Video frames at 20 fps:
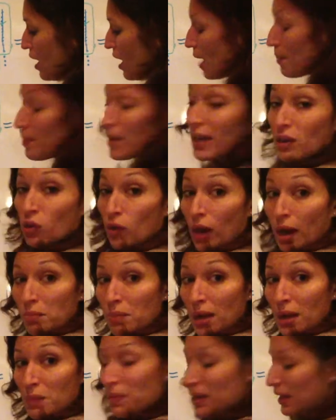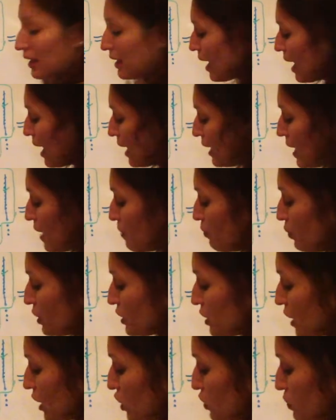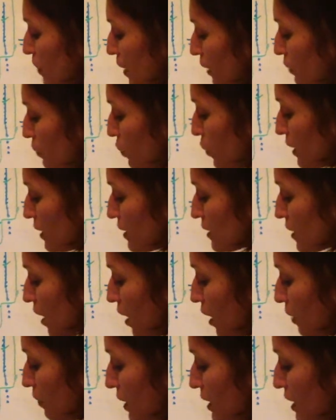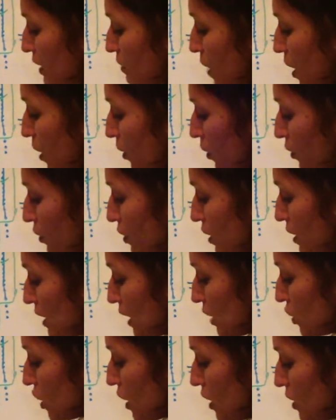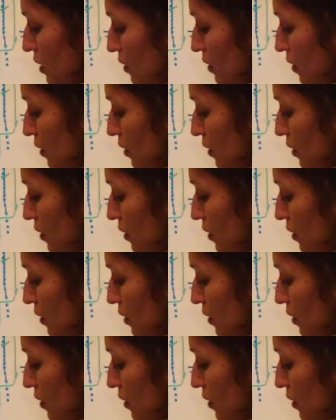I'm going to grab my big guy and put touch math points on my smaller digit